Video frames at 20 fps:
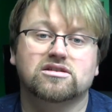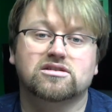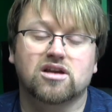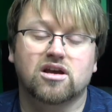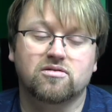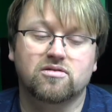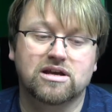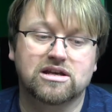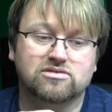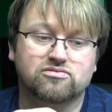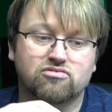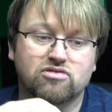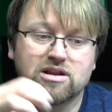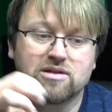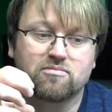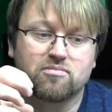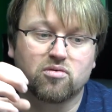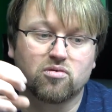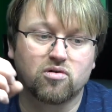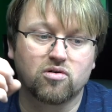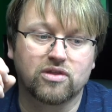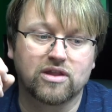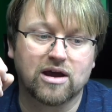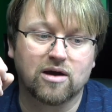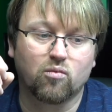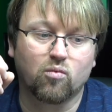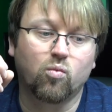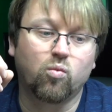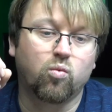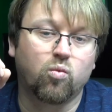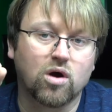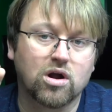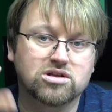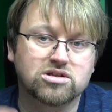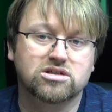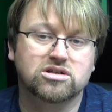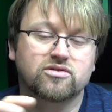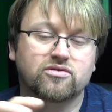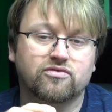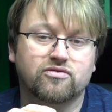So it's really important that
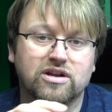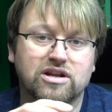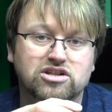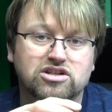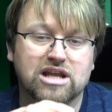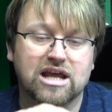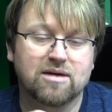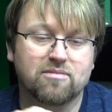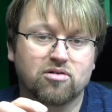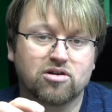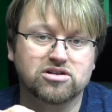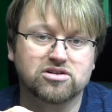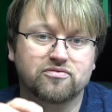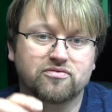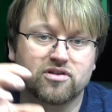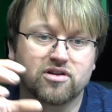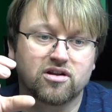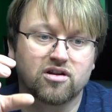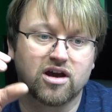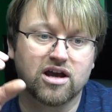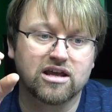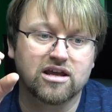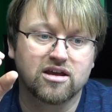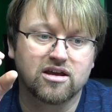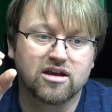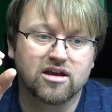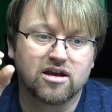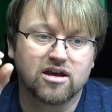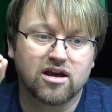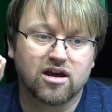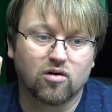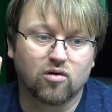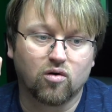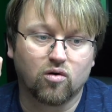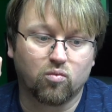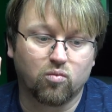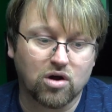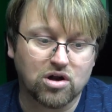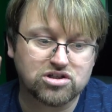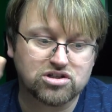once you've finished airbrushing for the night,
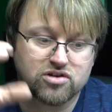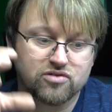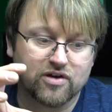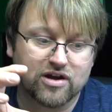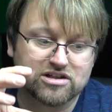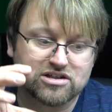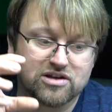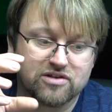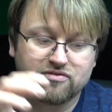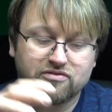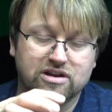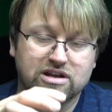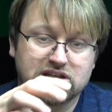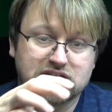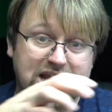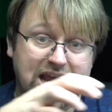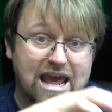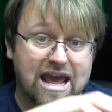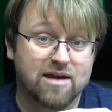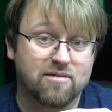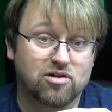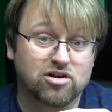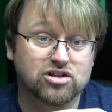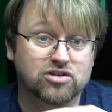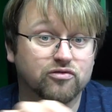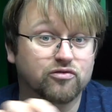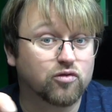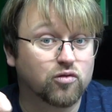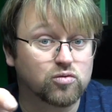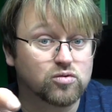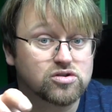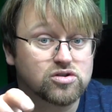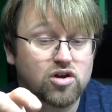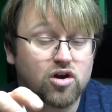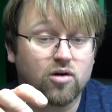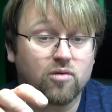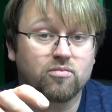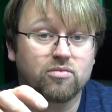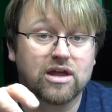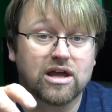or once you've actually finished airbrushing full
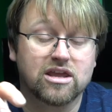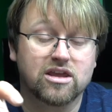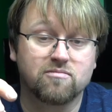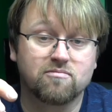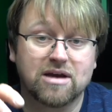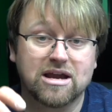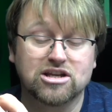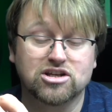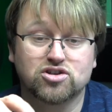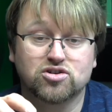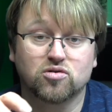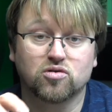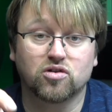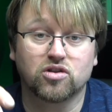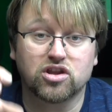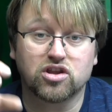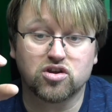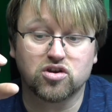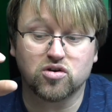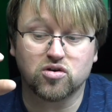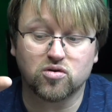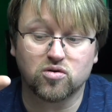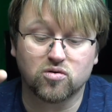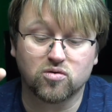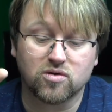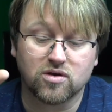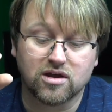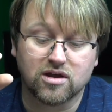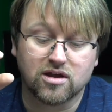stop, that you make sure that you